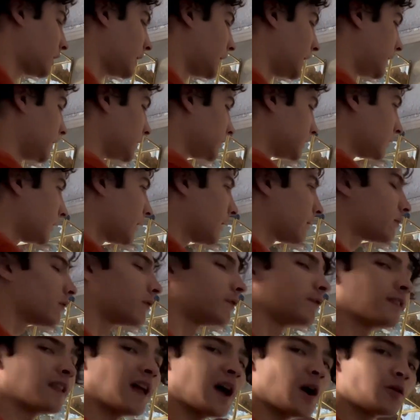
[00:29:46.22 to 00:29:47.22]
I also have a
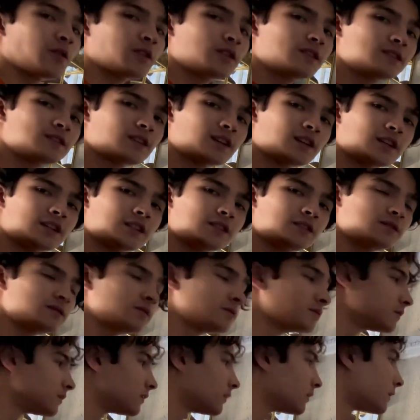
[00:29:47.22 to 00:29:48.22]
flower design
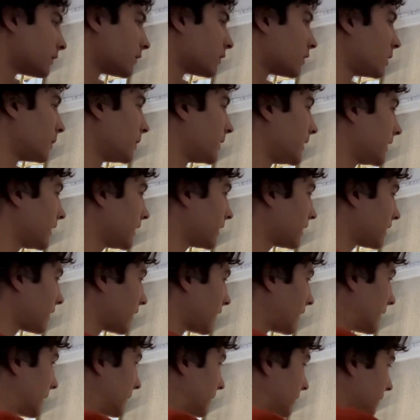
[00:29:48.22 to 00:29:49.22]
for a blanket
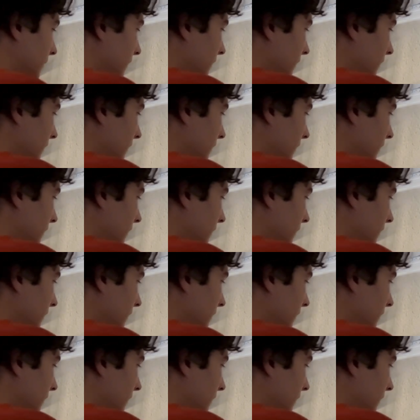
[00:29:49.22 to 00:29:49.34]
that I